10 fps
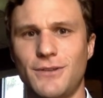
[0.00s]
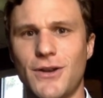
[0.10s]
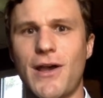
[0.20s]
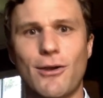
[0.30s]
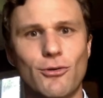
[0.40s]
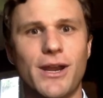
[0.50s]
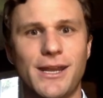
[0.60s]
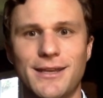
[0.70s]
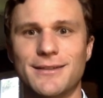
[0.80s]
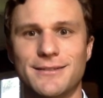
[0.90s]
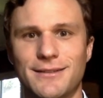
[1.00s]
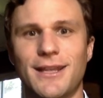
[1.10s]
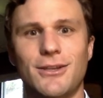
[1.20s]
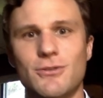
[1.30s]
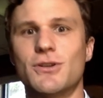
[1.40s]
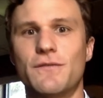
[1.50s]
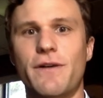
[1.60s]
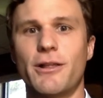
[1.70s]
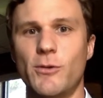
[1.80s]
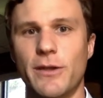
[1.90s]
how great he is and that you should
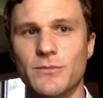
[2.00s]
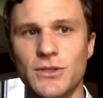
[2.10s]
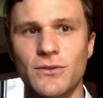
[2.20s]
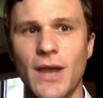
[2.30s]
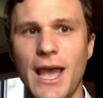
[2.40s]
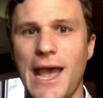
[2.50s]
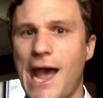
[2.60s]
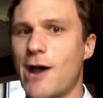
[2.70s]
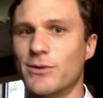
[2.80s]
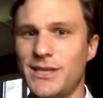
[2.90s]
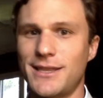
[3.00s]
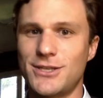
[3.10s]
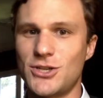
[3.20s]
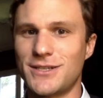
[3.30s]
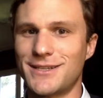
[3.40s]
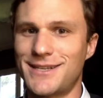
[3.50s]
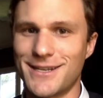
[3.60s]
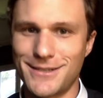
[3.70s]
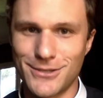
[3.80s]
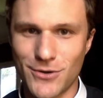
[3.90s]
follow him too. How is it that Jesus
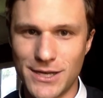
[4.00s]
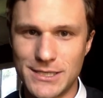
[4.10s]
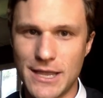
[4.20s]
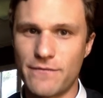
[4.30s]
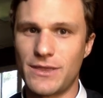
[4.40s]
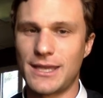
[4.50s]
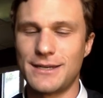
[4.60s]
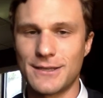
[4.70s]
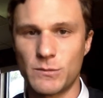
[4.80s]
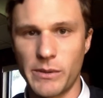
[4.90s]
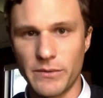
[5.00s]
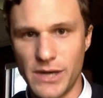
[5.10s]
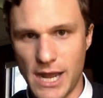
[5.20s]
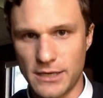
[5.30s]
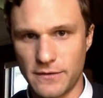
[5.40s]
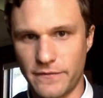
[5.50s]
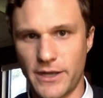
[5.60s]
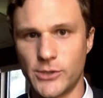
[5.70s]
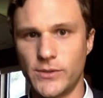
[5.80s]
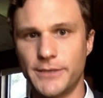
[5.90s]
does this great stuff and then tells people not to
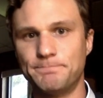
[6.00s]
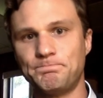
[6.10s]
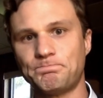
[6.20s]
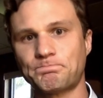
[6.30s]
follow him?